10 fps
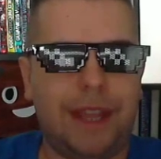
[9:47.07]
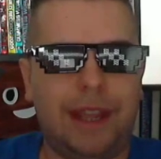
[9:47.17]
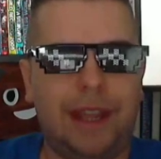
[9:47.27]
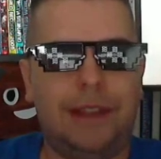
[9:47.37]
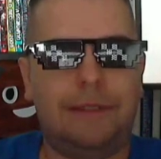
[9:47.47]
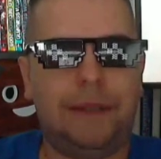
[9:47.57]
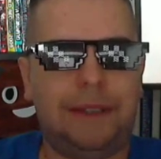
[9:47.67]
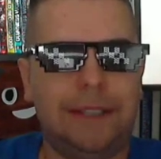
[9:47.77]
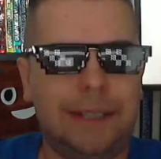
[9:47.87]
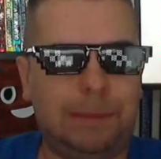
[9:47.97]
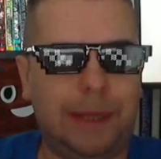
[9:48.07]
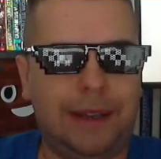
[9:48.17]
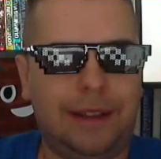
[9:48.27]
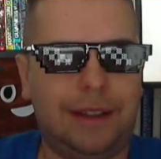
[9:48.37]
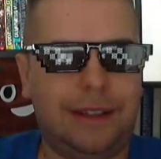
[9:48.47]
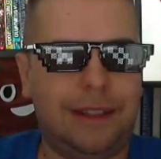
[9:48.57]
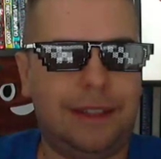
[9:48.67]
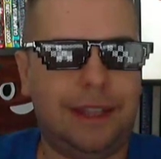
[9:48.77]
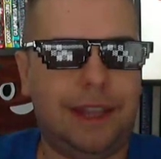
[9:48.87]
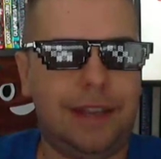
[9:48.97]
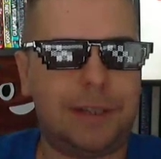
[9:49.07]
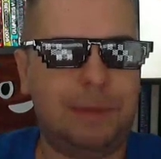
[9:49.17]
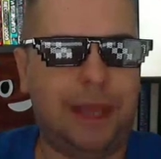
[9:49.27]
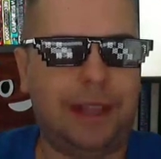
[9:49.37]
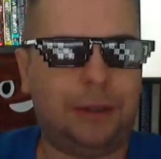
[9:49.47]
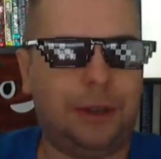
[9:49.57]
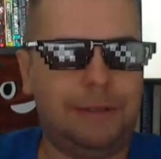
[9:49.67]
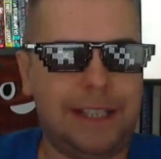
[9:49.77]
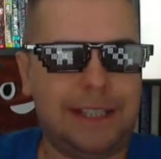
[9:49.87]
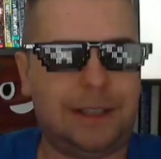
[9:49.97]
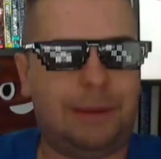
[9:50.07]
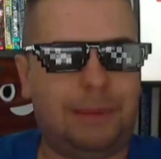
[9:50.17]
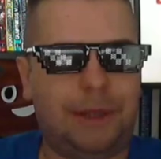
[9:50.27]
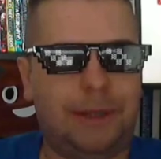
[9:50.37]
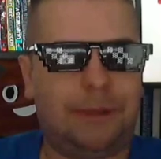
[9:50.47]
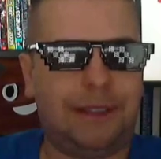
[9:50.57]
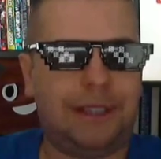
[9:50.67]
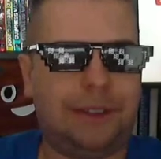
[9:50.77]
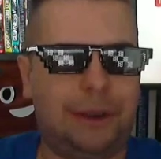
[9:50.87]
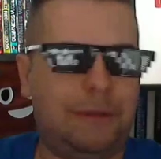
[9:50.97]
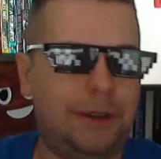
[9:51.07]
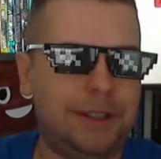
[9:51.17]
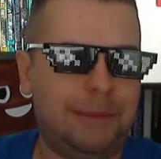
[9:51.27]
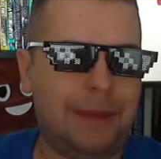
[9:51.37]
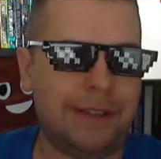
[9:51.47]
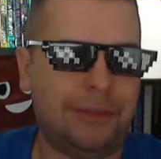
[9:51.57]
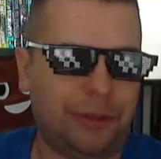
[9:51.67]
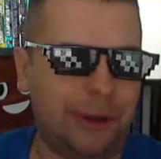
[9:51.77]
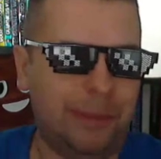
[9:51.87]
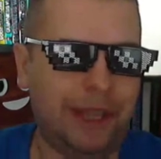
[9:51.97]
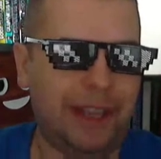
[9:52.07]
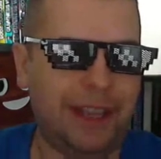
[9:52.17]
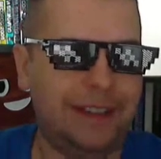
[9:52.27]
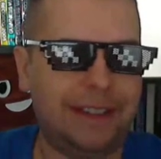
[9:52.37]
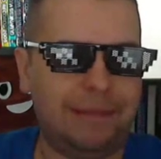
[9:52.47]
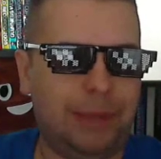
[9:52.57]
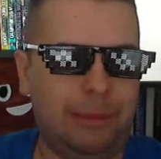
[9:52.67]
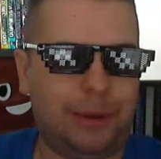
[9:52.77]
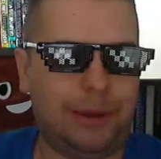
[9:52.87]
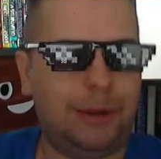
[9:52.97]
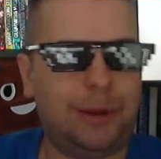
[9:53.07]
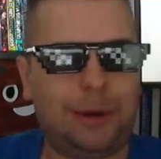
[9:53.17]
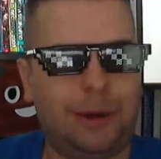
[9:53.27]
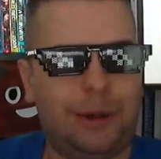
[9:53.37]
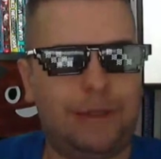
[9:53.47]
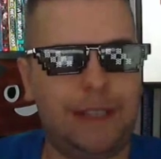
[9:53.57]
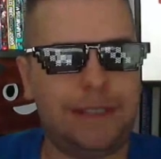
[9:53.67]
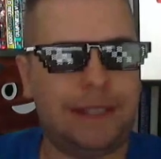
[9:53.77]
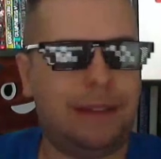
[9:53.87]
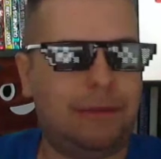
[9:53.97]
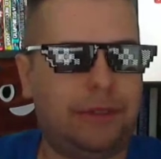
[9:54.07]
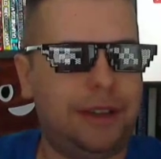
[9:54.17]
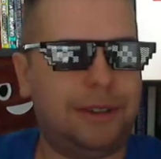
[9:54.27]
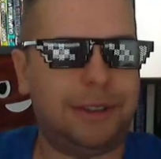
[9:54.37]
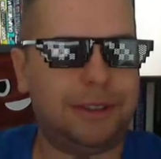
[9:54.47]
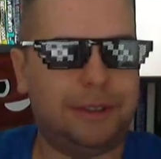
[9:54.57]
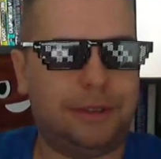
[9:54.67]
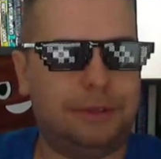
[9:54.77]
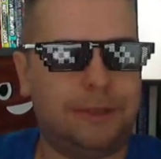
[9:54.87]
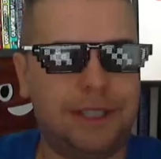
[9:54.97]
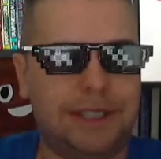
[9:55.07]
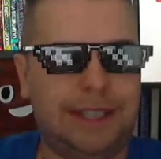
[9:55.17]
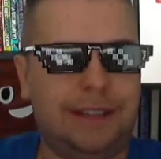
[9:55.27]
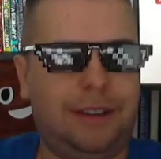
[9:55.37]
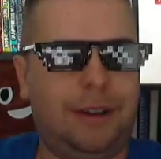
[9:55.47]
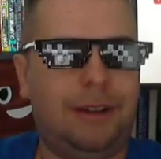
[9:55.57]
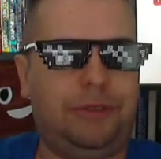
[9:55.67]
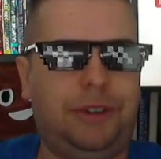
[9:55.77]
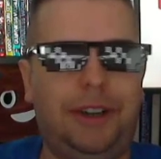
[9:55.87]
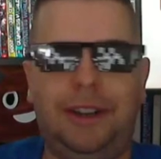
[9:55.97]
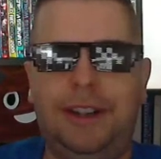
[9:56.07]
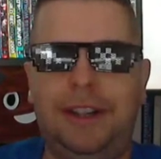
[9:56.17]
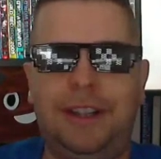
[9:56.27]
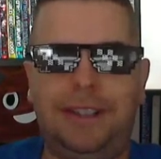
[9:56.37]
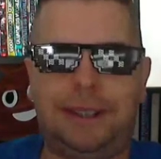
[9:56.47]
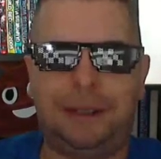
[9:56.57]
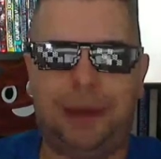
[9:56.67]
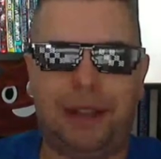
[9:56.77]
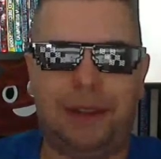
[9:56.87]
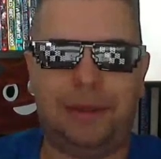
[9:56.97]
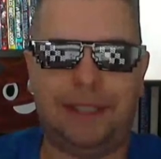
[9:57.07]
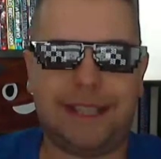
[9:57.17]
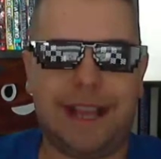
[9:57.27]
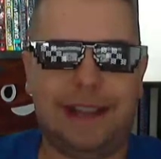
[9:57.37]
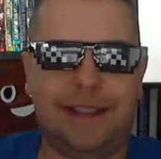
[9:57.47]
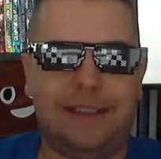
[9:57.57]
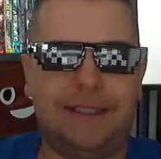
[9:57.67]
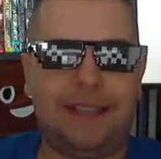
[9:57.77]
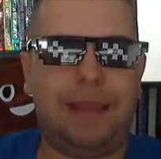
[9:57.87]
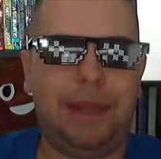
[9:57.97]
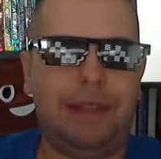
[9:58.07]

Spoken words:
And with the spin thing, I just make it always stop on the one that converts the best for me, and then people always get funneled towards that offer. So you can do exactly the same.